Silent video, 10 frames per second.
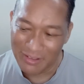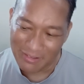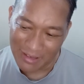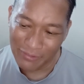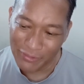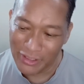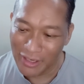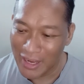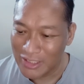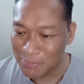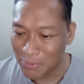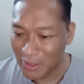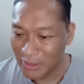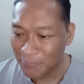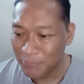I'll read the last
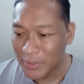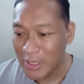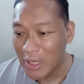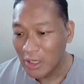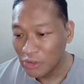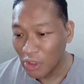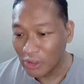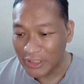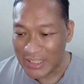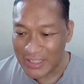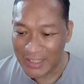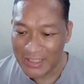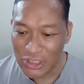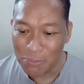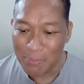part. Dottie said,
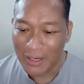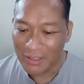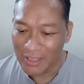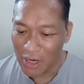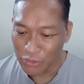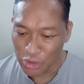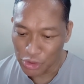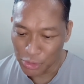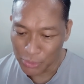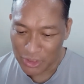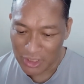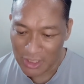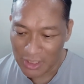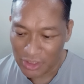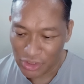see you back at the house, Josie.
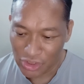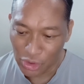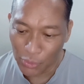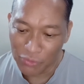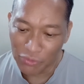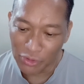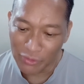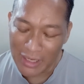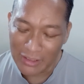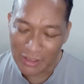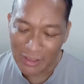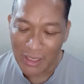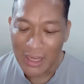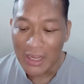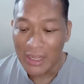She took it for granted
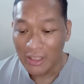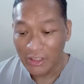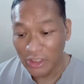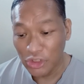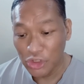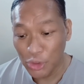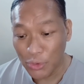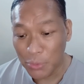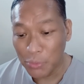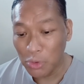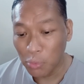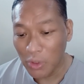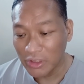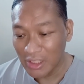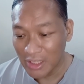that Josie wouldn't
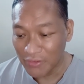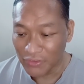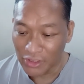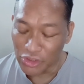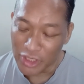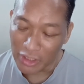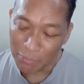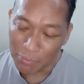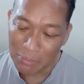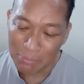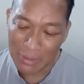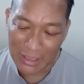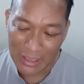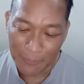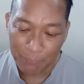want to lift in a decrepit
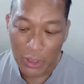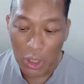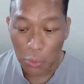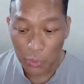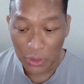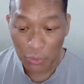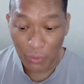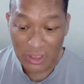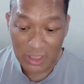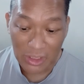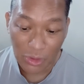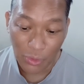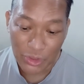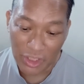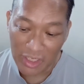mini with rusting
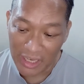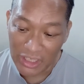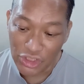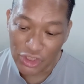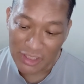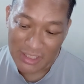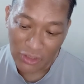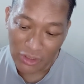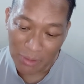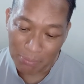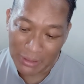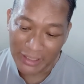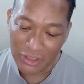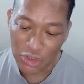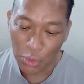doors and an engine that sounded a bit like
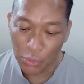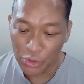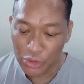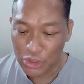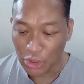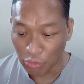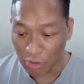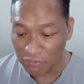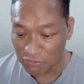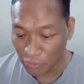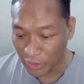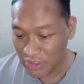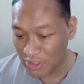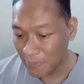its owner's gruff voice.